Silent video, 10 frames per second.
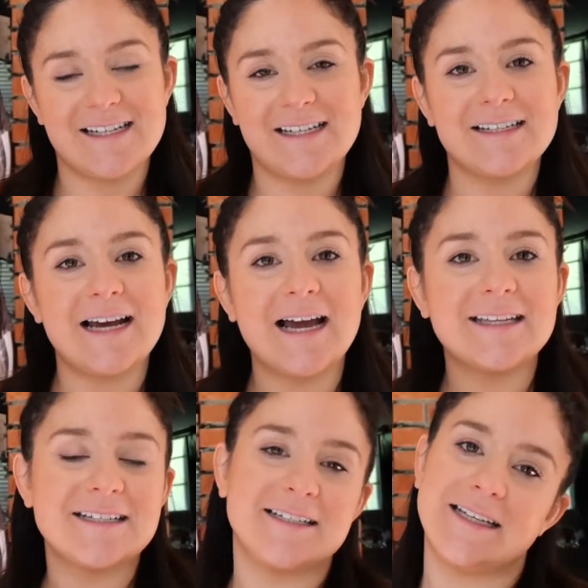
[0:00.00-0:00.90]
and I
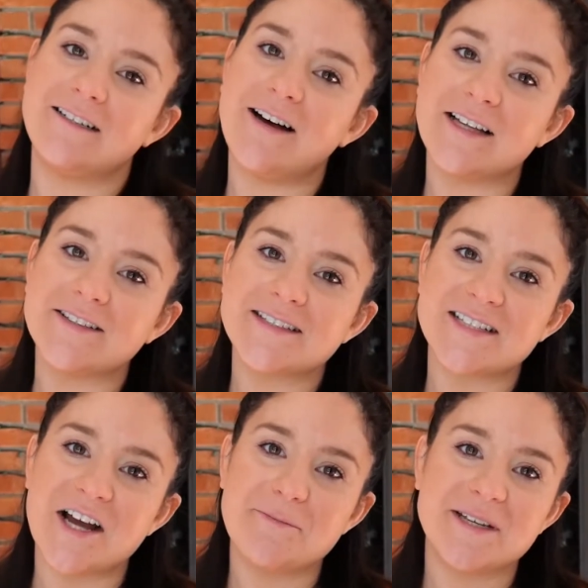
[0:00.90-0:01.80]
didn't get a lot this
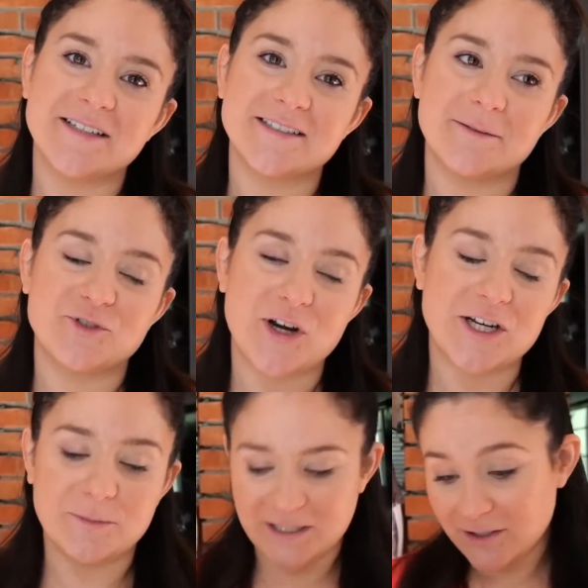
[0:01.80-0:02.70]
time because I'm trying
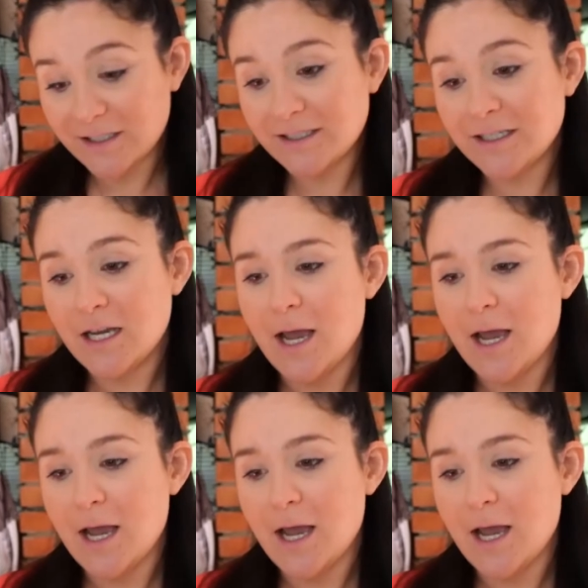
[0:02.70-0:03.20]
to be good,